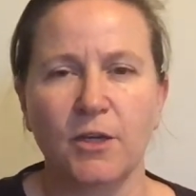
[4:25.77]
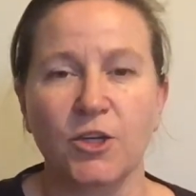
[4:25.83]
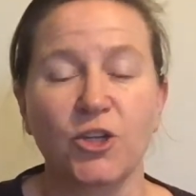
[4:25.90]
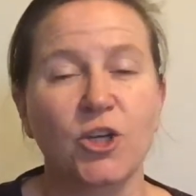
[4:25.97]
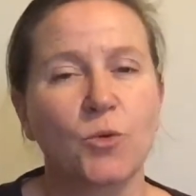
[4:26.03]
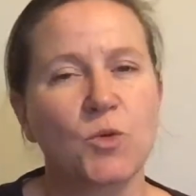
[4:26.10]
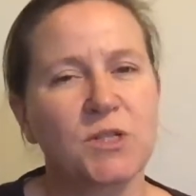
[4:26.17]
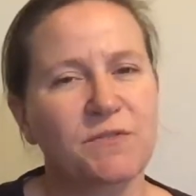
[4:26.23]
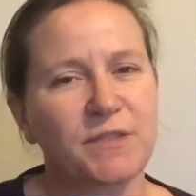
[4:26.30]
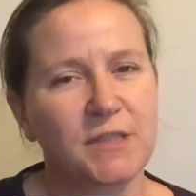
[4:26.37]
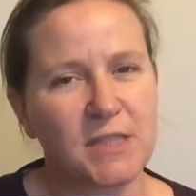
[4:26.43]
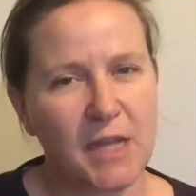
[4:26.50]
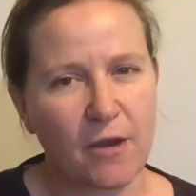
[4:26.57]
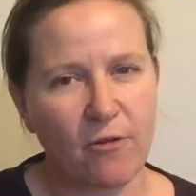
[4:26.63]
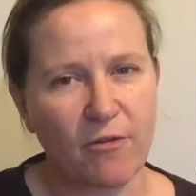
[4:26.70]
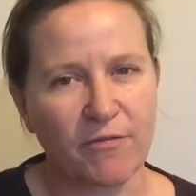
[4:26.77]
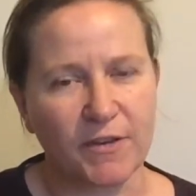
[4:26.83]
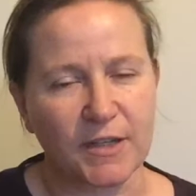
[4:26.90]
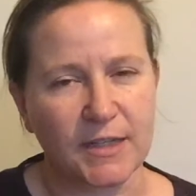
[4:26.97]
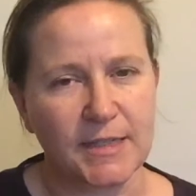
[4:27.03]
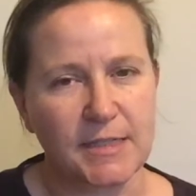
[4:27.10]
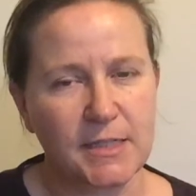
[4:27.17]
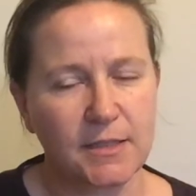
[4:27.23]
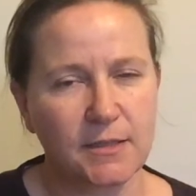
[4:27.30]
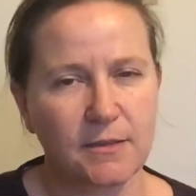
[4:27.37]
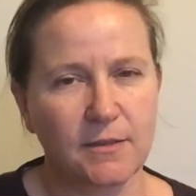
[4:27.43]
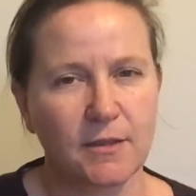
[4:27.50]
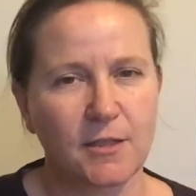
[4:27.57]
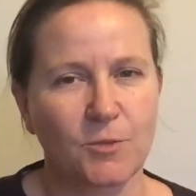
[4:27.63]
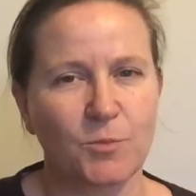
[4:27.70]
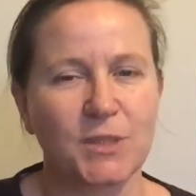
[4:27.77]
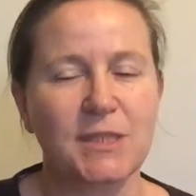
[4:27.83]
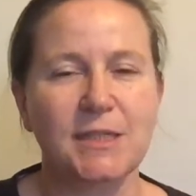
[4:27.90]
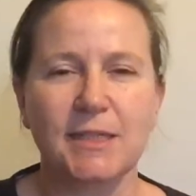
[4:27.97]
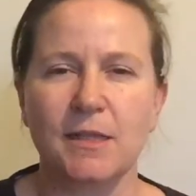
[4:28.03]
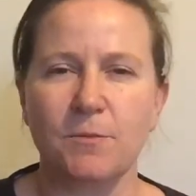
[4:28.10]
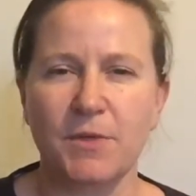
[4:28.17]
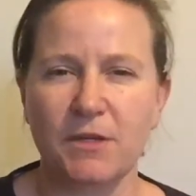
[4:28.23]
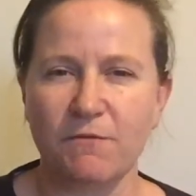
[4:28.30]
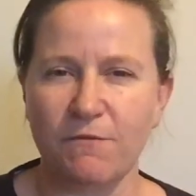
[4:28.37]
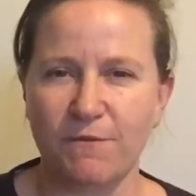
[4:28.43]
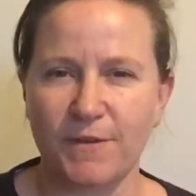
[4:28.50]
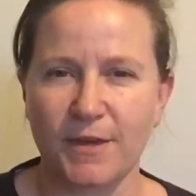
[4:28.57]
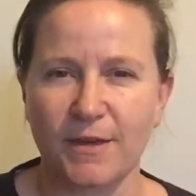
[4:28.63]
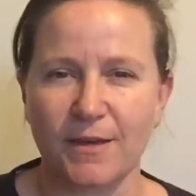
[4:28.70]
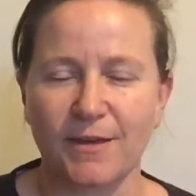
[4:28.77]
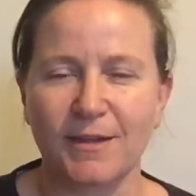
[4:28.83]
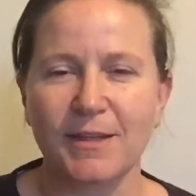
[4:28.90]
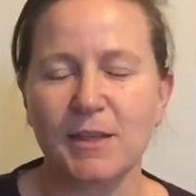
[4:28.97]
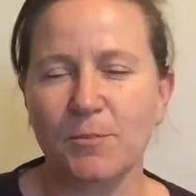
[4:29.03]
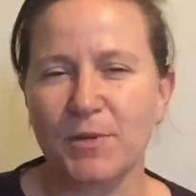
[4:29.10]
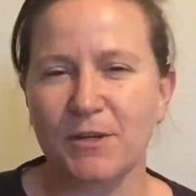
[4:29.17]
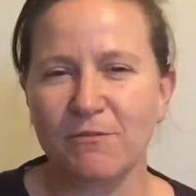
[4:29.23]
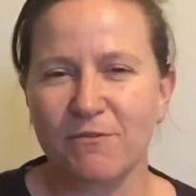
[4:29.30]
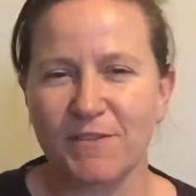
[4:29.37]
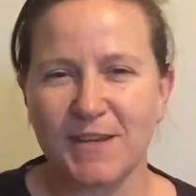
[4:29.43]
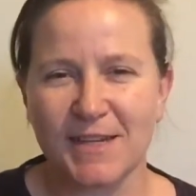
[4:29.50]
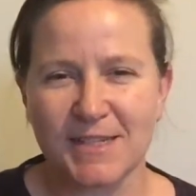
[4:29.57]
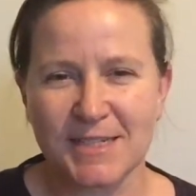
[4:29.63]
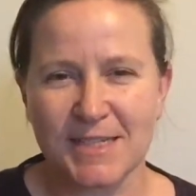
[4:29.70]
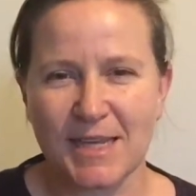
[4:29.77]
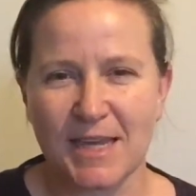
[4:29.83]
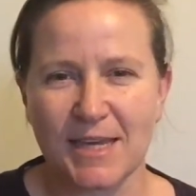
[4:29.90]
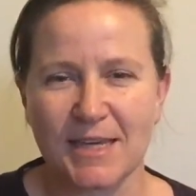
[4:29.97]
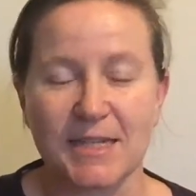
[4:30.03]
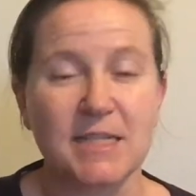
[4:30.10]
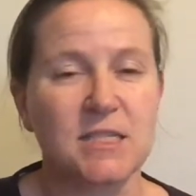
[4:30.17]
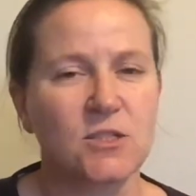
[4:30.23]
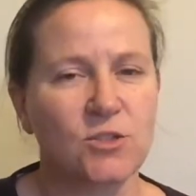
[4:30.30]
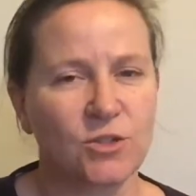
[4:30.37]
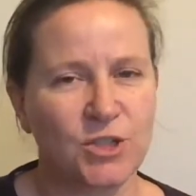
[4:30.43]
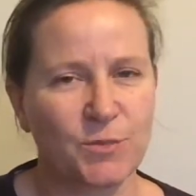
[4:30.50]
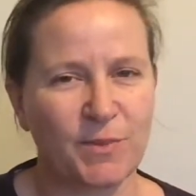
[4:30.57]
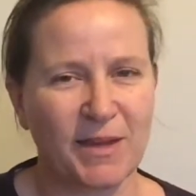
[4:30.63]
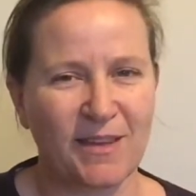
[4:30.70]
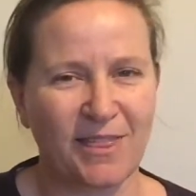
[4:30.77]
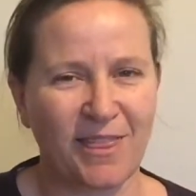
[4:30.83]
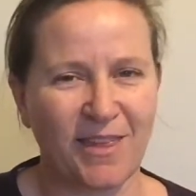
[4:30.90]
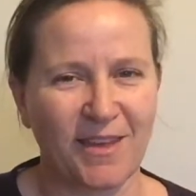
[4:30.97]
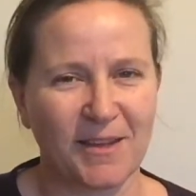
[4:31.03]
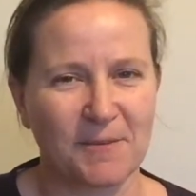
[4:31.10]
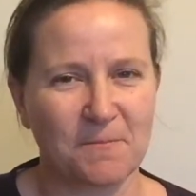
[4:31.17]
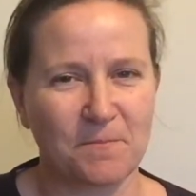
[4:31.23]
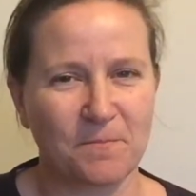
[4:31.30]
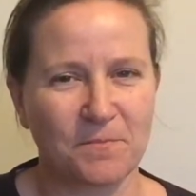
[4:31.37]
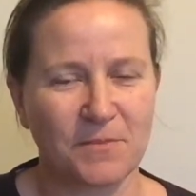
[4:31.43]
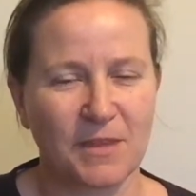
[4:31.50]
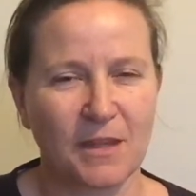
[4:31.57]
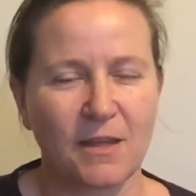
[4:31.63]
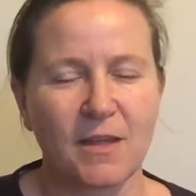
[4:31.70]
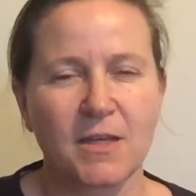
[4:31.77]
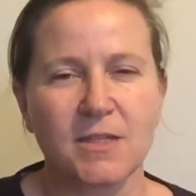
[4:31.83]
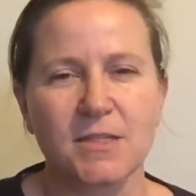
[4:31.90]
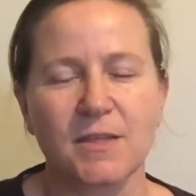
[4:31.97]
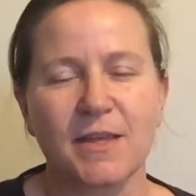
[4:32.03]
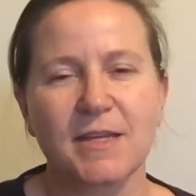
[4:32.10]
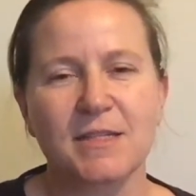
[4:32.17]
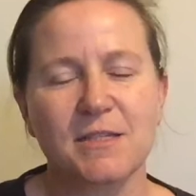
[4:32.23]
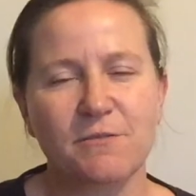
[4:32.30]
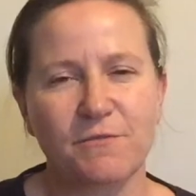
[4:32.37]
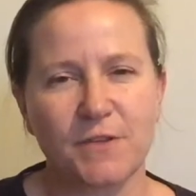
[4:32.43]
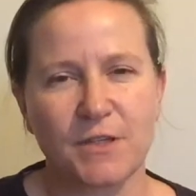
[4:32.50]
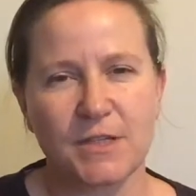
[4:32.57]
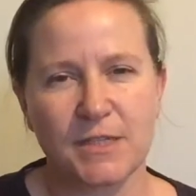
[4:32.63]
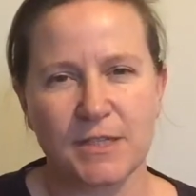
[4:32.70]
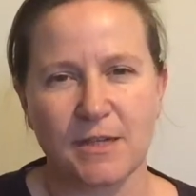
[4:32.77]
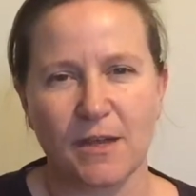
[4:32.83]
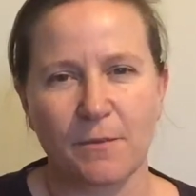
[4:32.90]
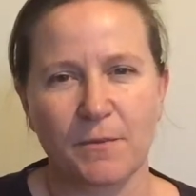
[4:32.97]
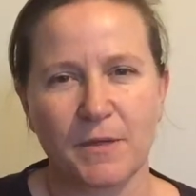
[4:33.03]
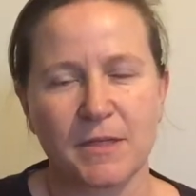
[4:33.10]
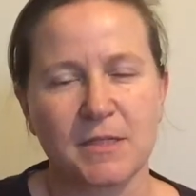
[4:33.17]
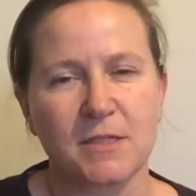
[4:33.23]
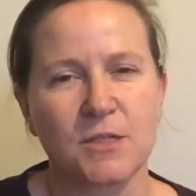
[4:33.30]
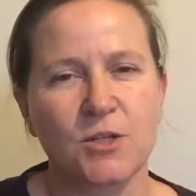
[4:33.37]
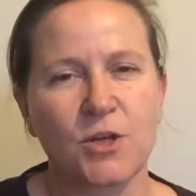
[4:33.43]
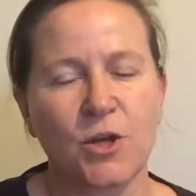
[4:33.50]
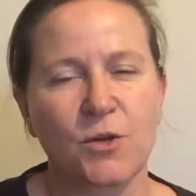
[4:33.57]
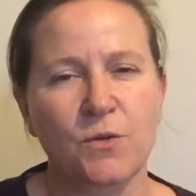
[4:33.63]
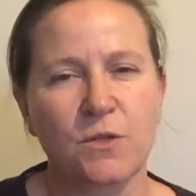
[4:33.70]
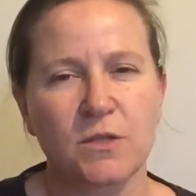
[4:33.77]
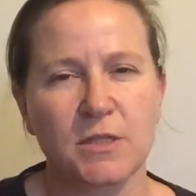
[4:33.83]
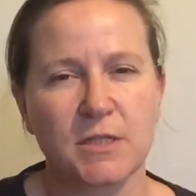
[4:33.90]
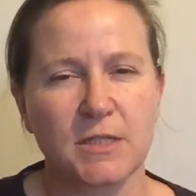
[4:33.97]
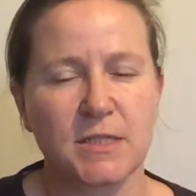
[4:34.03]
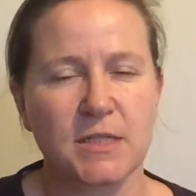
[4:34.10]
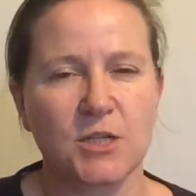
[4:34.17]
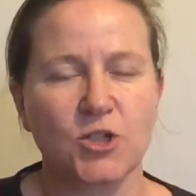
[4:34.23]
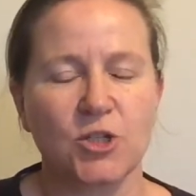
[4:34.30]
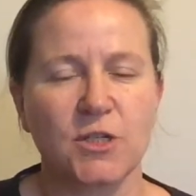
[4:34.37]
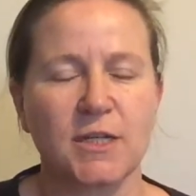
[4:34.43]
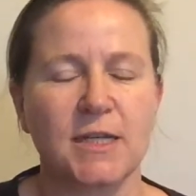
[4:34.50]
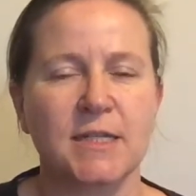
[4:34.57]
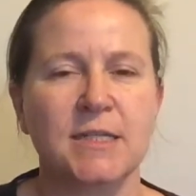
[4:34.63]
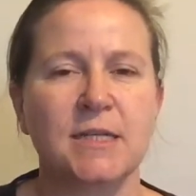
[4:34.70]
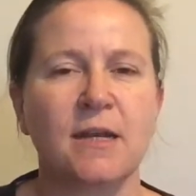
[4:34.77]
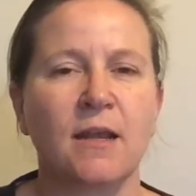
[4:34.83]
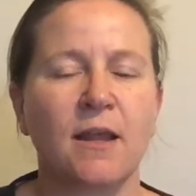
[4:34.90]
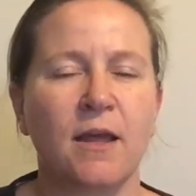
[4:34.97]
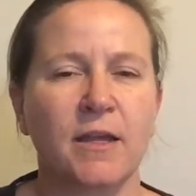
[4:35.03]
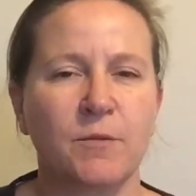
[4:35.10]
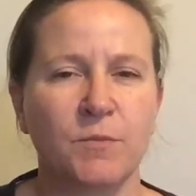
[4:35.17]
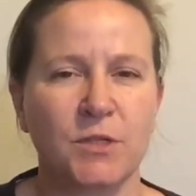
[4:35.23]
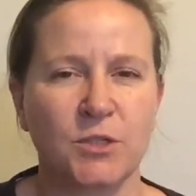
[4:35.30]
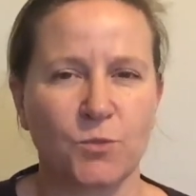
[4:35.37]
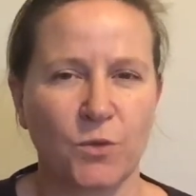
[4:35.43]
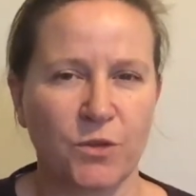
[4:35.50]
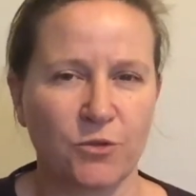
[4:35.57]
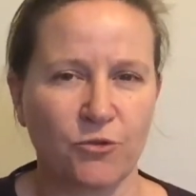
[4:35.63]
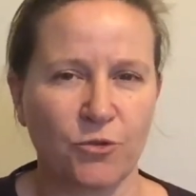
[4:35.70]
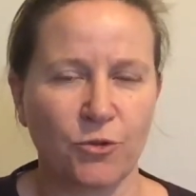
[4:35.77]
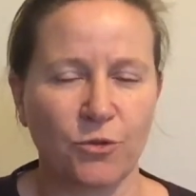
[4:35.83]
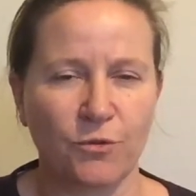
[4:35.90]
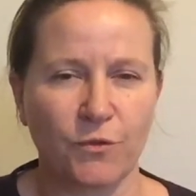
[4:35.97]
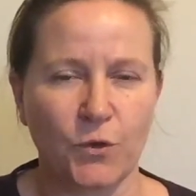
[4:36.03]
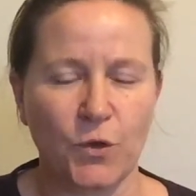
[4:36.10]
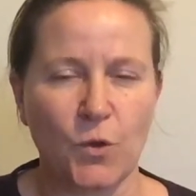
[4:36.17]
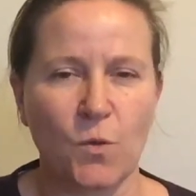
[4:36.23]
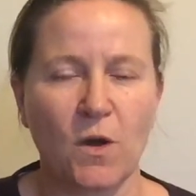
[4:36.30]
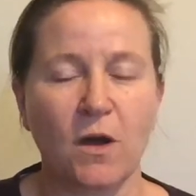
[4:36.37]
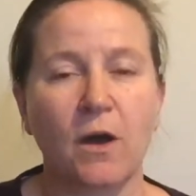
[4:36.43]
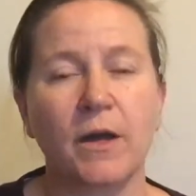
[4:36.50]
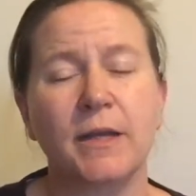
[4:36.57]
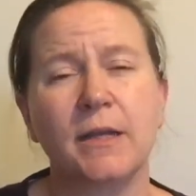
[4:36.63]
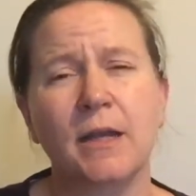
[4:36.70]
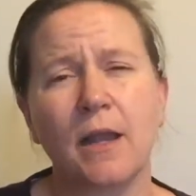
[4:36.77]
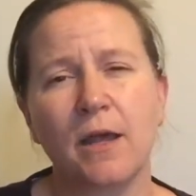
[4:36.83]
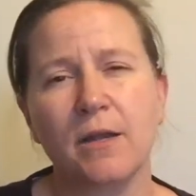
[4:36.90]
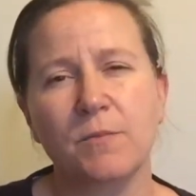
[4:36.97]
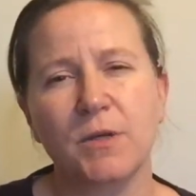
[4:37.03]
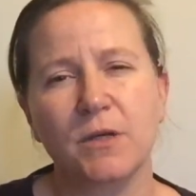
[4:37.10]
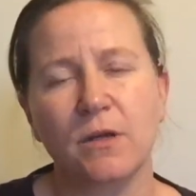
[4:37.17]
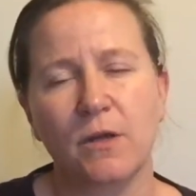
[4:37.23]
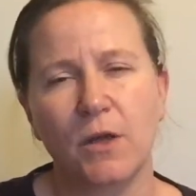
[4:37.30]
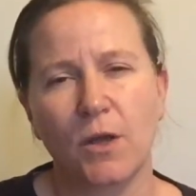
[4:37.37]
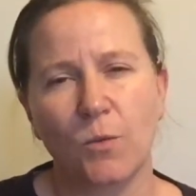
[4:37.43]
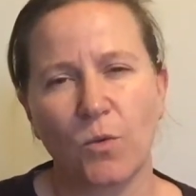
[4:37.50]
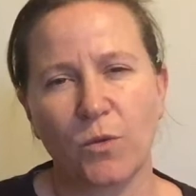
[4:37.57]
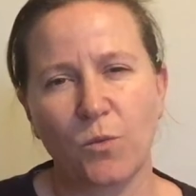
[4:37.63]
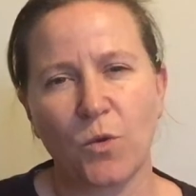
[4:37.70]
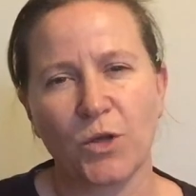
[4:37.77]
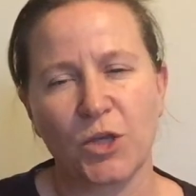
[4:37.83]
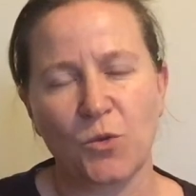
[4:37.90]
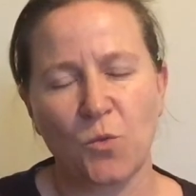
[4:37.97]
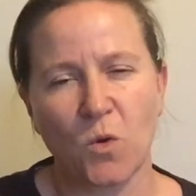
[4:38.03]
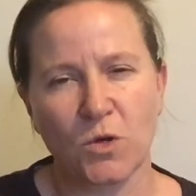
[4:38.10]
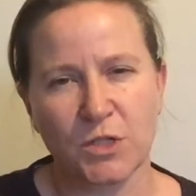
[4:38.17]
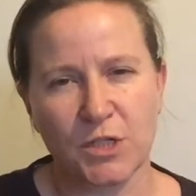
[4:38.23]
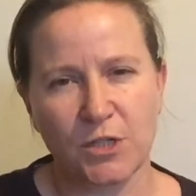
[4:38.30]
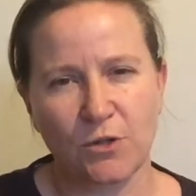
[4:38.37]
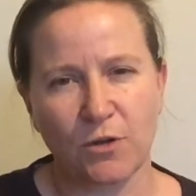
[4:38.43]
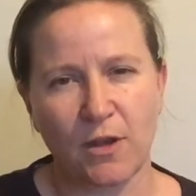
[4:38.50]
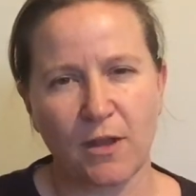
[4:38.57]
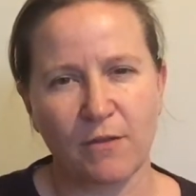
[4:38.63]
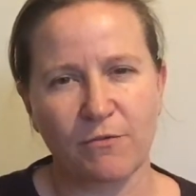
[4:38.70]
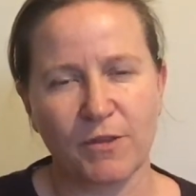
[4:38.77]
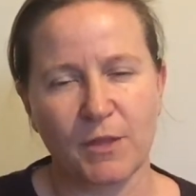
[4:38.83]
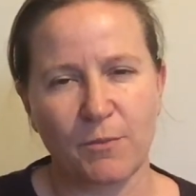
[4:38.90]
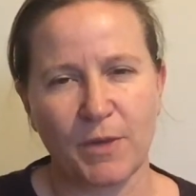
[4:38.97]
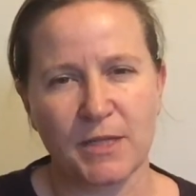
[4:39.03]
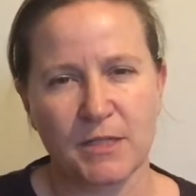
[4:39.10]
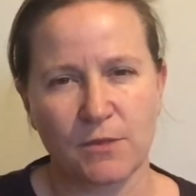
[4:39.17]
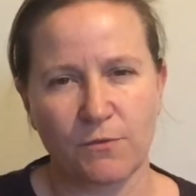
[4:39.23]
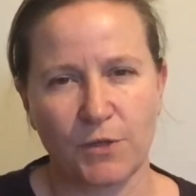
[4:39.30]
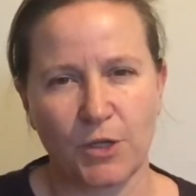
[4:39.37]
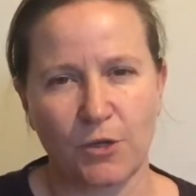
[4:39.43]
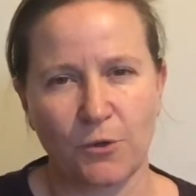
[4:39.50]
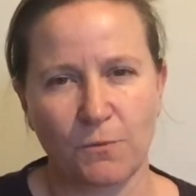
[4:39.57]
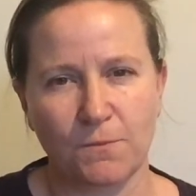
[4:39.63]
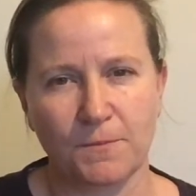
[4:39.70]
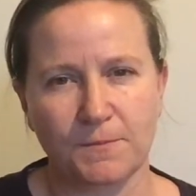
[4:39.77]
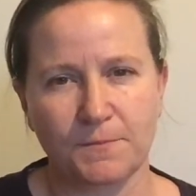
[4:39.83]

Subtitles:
You don't want to feel terrified, but a little bit of fear, a little bit of feeling scared is not a bad thing. So that's the first step, is to know that the decision is in alignment with the truth of who you are, and in alignment with what you want in your life and the best for you.